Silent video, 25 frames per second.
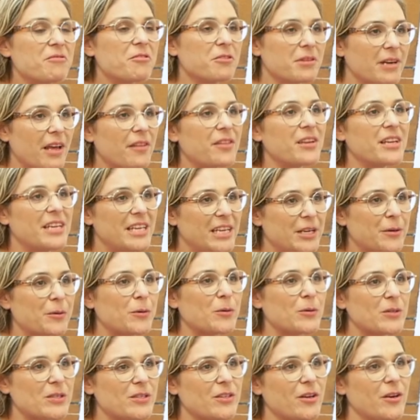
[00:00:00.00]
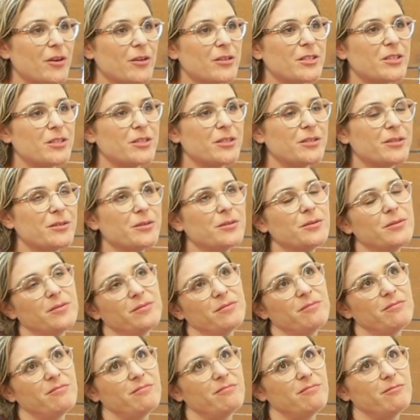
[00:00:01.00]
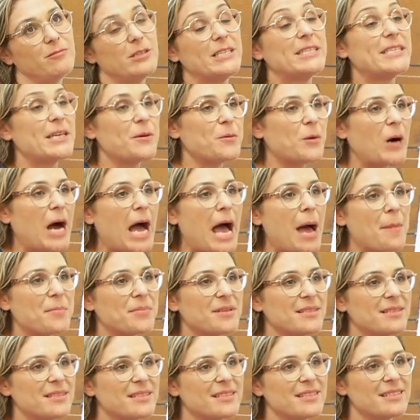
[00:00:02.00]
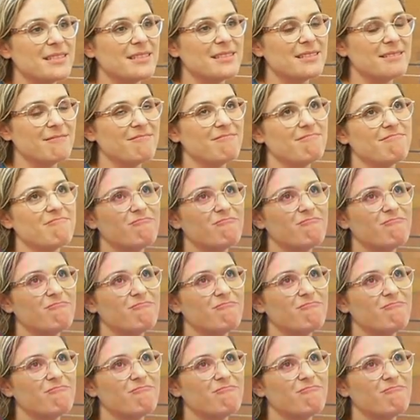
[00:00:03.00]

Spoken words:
for another year or so till we see what happens and